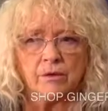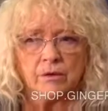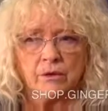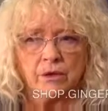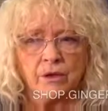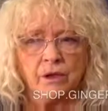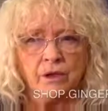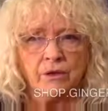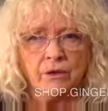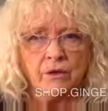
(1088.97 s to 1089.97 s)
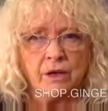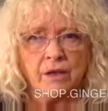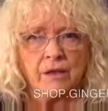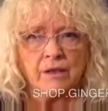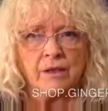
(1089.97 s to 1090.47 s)
sort of close your
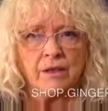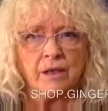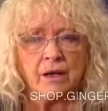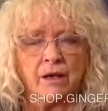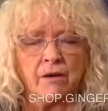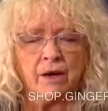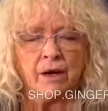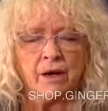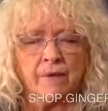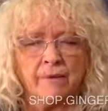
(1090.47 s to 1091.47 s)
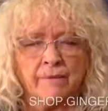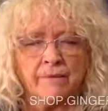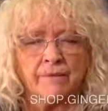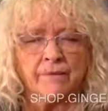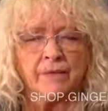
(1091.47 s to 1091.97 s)
eyes and say, All right,
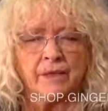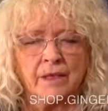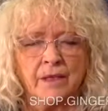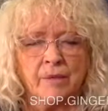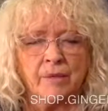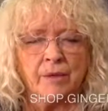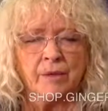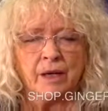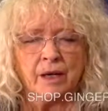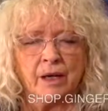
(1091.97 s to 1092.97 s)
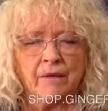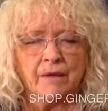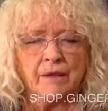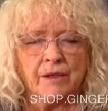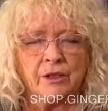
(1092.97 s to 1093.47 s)
tell me what I have
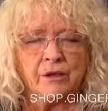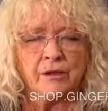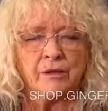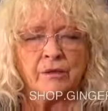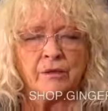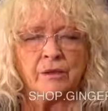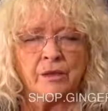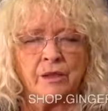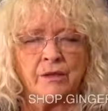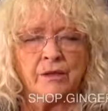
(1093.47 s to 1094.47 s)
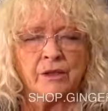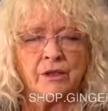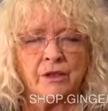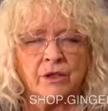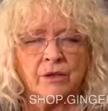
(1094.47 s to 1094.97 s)
to do. I
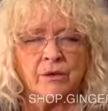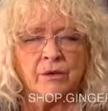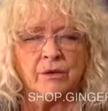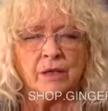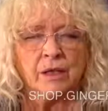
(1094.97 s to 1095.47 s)
trust you.